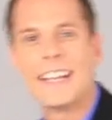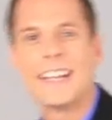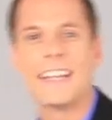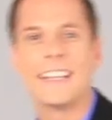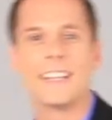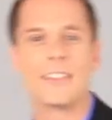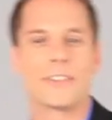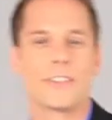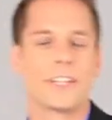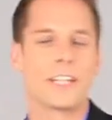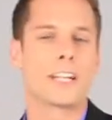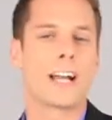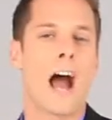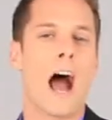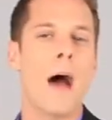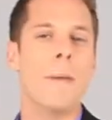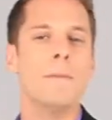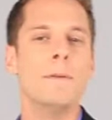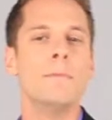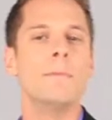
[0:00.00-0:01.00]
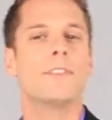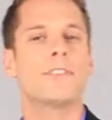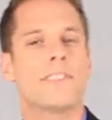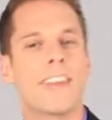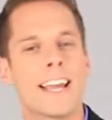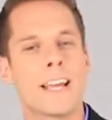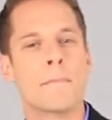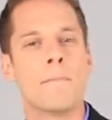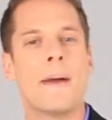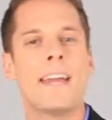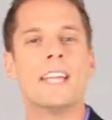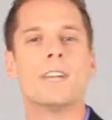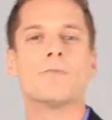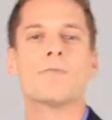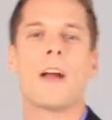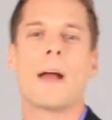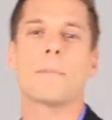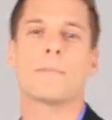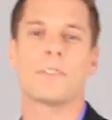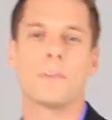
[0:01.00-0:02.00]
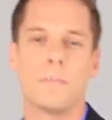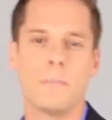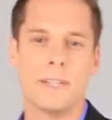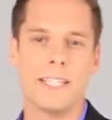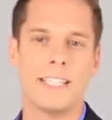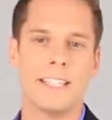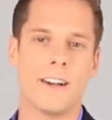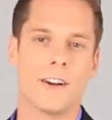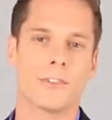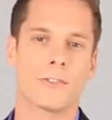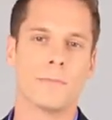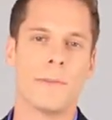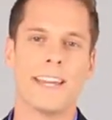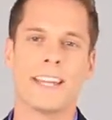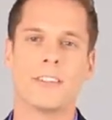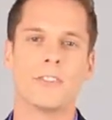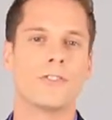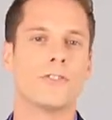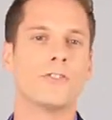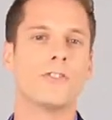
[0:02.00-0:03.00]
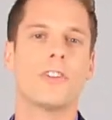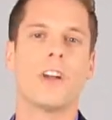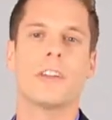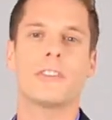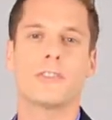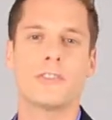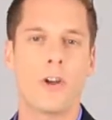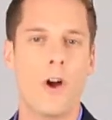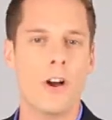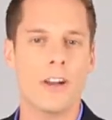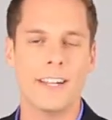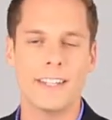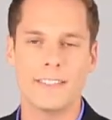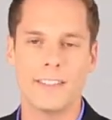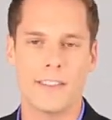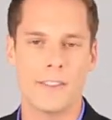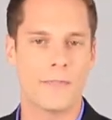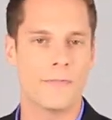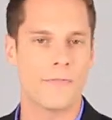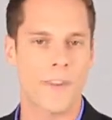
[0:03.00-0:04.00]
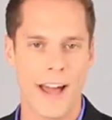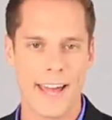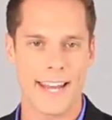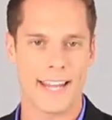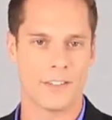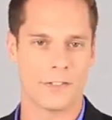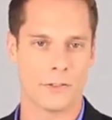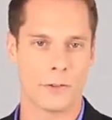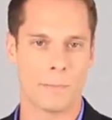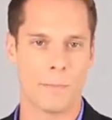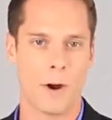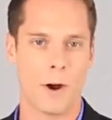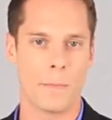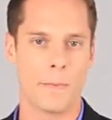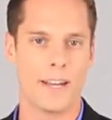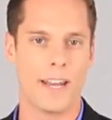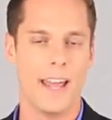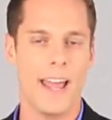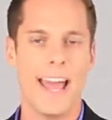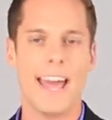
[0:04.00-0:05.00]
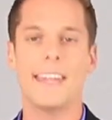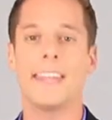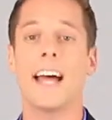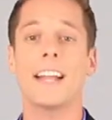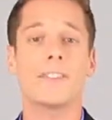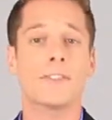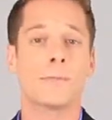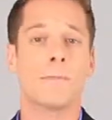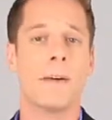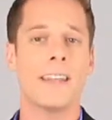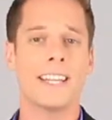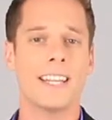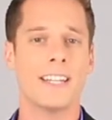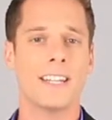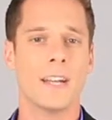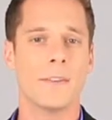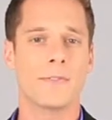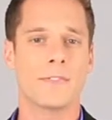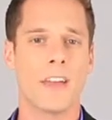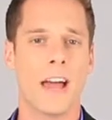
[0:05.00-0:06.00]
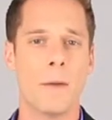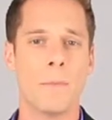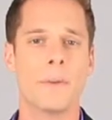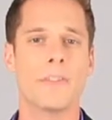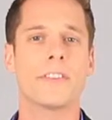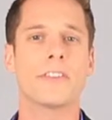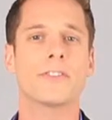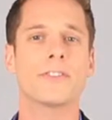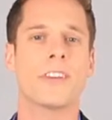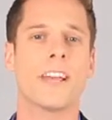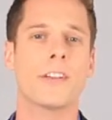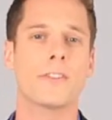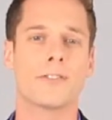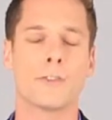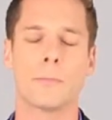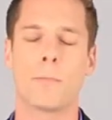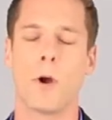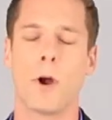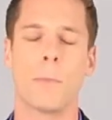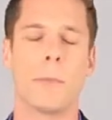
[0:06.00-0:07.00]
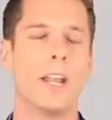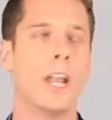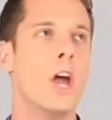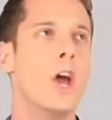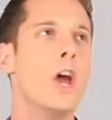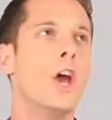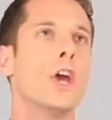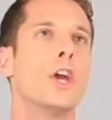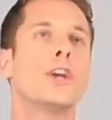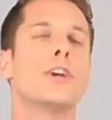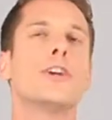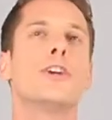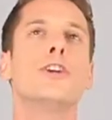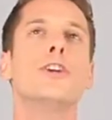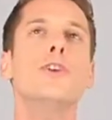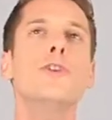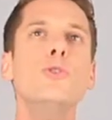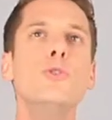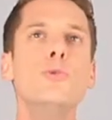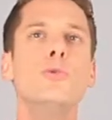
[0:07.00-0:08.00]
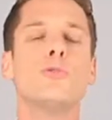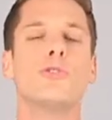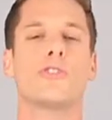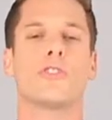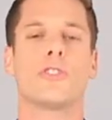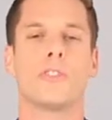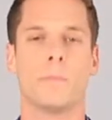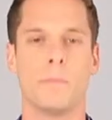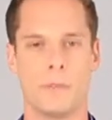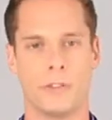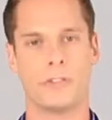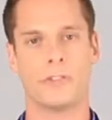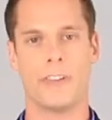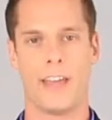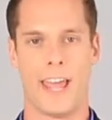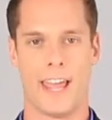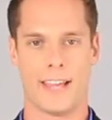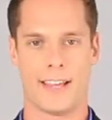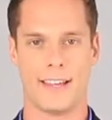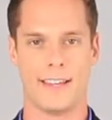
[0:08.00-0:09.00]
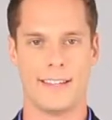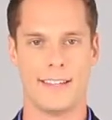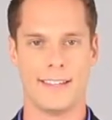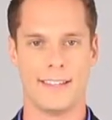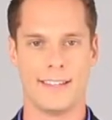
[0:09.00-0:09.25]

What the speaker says: Listen, a common mistake many reps and BDRs make is just talking to the finance department and not spending enough time with the sales department. Huge mistake.